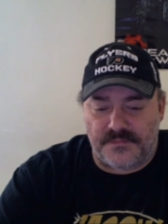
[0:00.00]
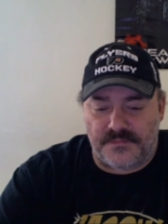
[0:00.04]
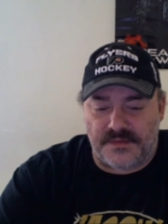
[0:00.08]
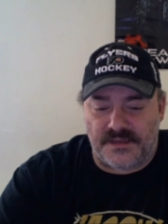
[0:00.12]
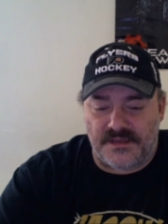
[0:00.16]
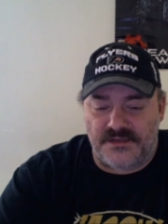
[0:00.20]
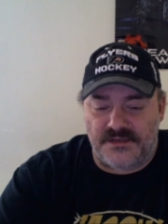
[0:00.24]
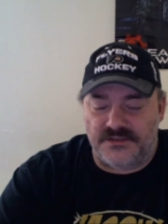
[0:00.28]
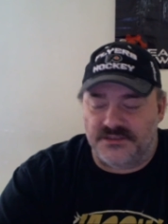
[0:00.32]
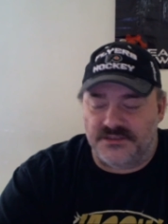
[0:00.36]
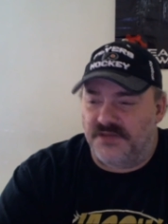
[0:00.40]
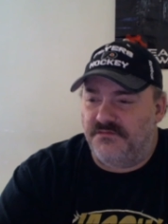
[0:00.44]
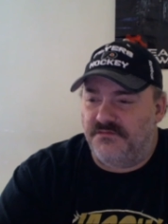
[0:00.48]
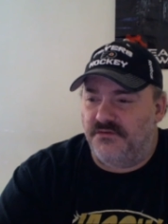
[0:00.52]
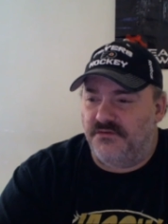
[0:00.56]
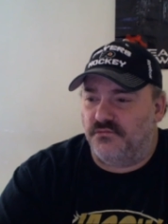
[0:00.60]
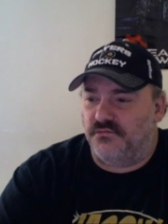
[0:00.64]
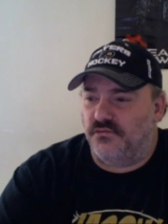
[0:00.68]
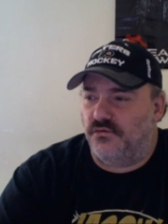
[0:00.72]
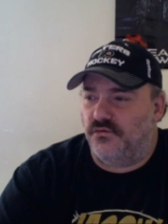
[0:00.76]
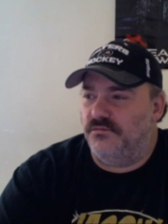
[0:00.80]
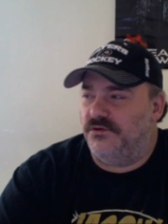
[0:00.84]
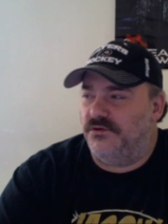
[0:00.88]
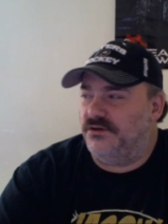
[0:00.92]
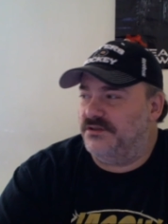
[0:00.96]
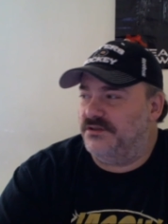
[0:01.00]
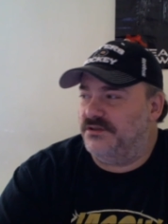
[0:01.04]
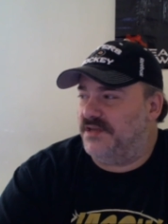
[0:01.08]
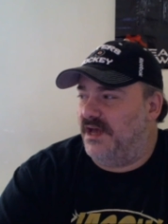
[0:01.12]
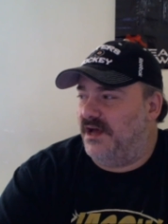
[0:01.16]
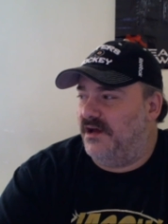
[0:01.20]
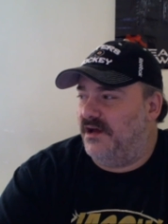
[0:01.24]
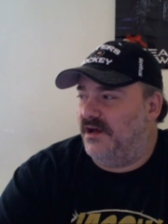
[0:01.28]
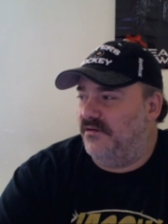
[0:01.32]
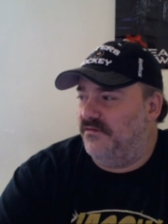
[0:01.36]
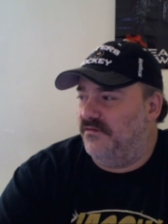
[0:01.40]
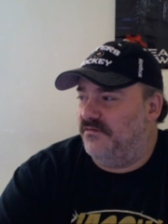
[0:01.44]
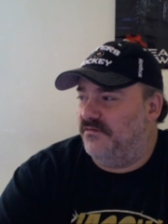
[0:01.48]
There's even rumors
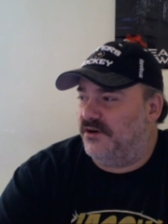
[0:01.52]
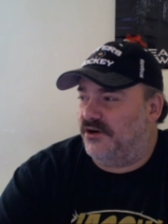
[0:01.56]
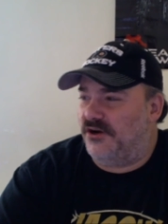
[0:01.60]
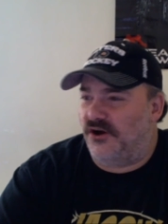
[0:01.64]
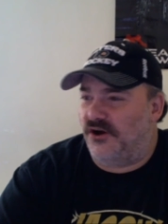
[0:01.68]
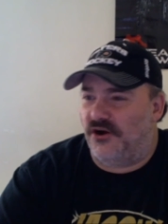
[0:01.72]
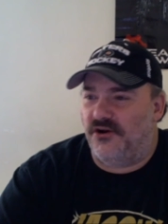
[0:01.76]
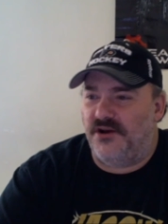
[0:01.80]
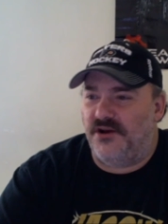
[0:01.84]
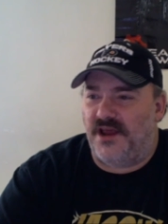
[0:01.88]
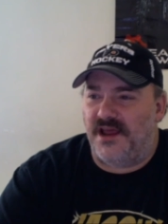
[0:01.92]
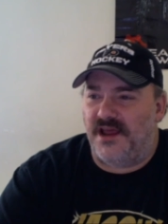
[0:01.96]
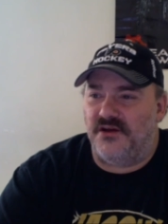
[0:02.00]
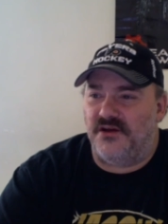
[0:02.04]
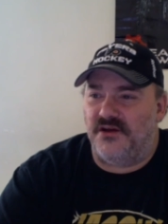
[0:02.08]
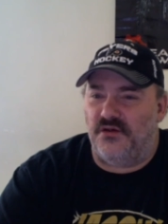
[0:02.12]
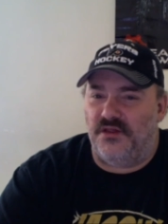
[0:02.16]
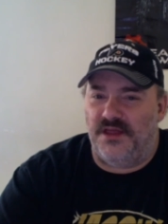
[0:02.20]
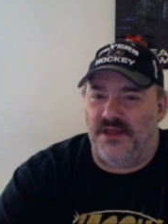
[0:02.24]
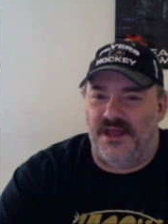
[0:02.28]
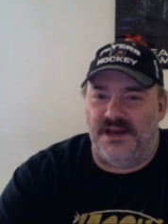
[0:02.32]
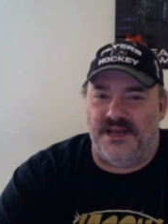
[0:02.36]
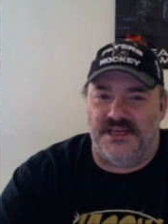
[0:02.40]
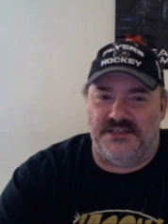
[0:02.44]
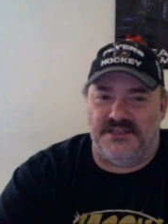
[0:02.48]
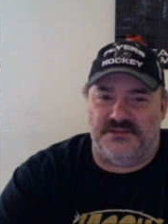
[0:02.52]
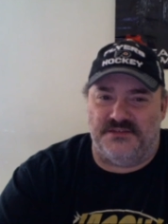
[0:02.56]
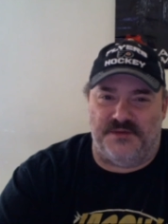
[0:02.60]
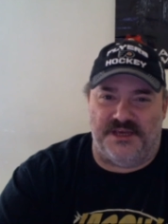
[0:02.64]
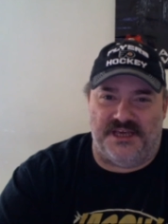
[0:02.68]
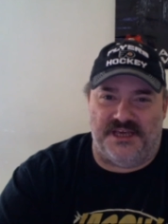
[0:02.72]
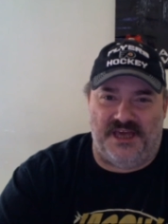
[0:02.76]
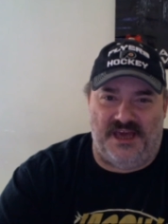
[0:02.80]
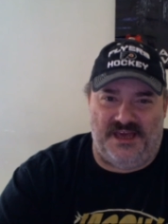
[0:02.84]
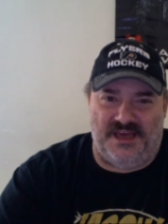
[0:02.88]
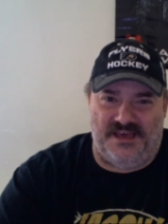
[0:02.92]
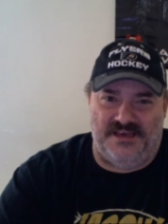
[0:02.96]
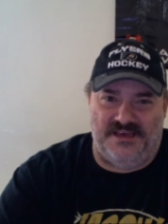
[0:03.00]
of Kurt Angle and
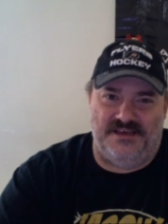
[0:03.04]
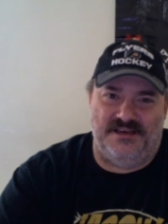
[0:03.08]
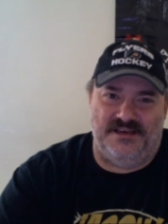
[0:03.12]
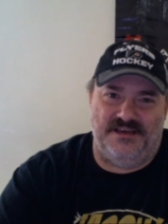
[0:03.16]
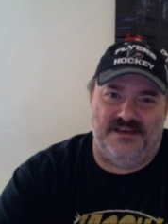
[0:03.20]
HBK